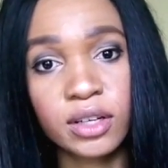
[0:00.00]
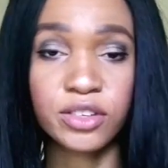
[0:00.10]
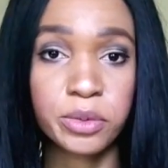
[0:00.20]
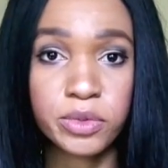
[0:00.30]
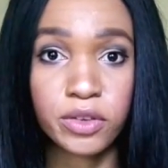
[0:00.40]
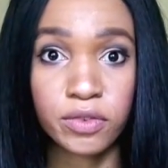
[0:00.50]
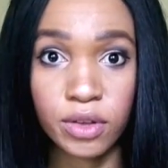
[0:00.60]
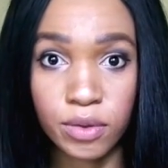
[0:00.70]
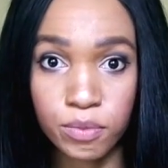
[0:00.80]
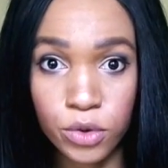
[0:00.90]
in terms of
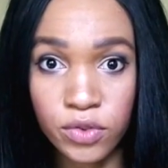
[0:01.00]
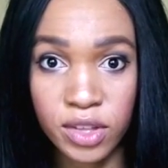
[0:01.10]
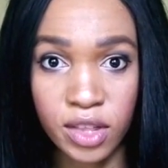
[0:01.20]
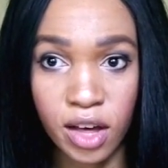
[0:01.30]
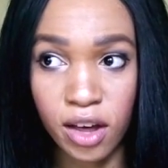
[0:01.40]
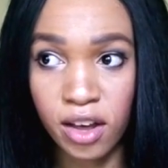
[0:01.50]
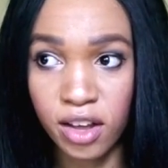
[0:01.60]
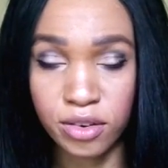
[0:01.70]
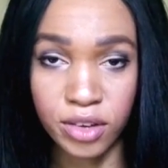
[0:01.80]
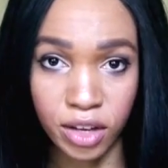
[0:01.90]
moving there
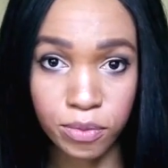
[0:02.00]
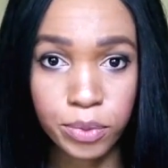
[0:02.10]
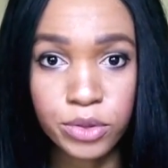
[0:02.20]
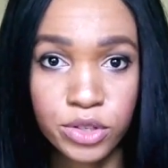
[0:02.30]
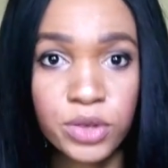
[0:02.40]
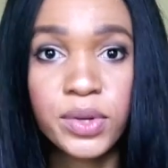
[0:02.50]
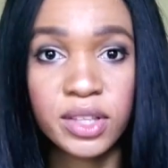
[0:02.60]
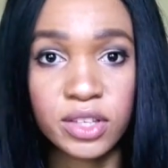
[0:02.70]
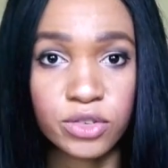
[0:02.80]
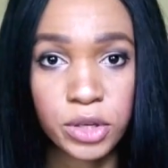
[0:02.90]
and like
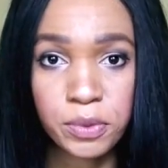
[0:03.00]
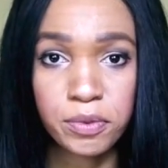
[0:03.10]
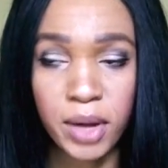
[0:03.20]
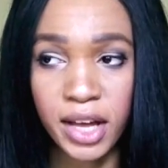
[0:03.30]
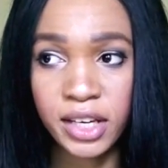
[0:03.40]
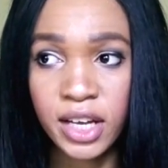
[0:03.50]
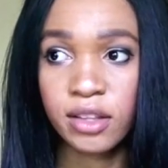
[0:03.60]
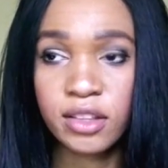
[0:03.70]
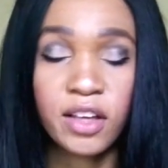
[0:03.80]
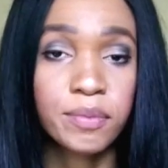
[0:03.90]
pursuing this dream of mine.
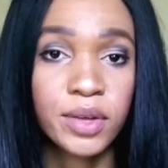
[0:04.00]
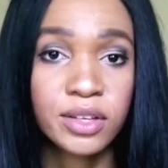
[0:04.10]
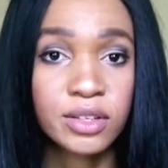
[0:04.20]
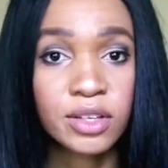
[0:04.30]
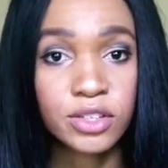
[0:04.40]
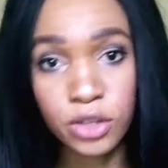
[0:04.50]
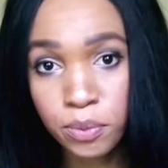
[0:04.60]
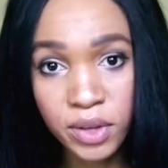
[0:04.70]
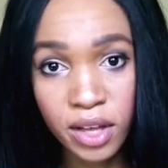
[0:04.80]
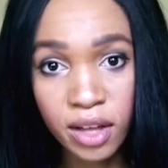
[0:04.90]
They've been
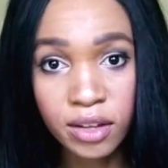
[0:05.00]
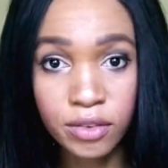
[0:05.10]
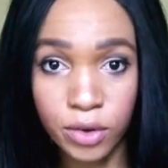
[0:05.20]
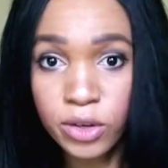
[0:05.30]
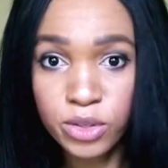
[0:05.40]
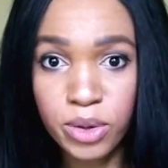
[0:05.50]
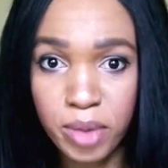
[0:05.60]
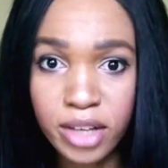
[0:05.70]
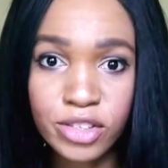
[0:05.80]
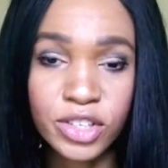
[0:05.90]
Serbia, of course, where
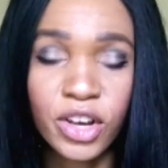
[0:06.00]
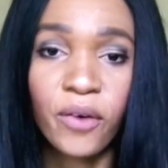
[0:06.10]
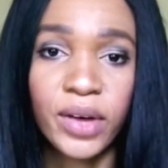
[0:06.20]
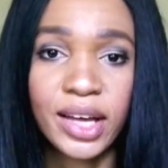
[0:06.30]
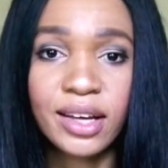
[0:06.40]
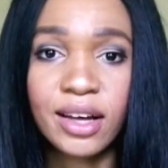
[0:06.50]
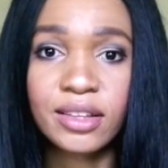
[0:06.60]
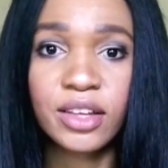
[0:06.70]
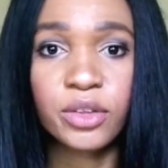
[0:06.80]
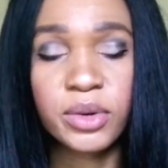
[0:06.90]
I'm actually going.
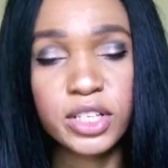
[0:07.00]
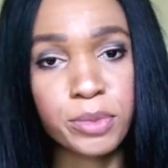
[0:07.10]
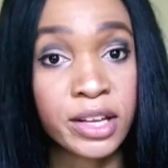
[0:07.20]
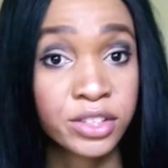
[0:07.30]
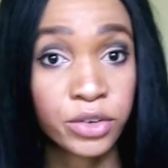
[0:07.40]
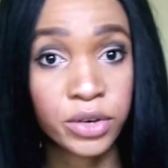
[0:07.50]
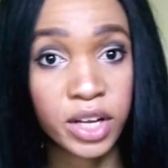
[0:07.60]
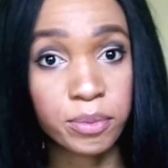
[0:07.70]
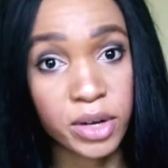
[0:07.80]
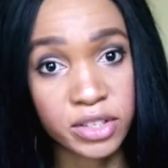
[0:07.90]
The other one is
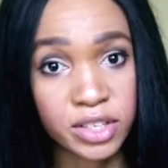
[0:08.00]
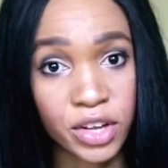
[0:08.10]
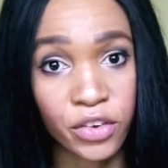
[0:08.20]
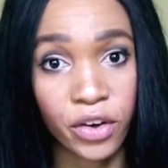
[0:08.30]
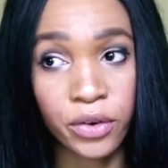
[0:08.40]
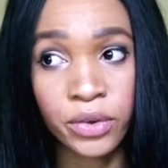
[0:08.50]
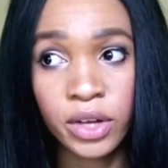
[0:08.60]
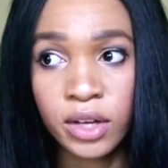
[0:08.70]
Macedonia and Montenegro.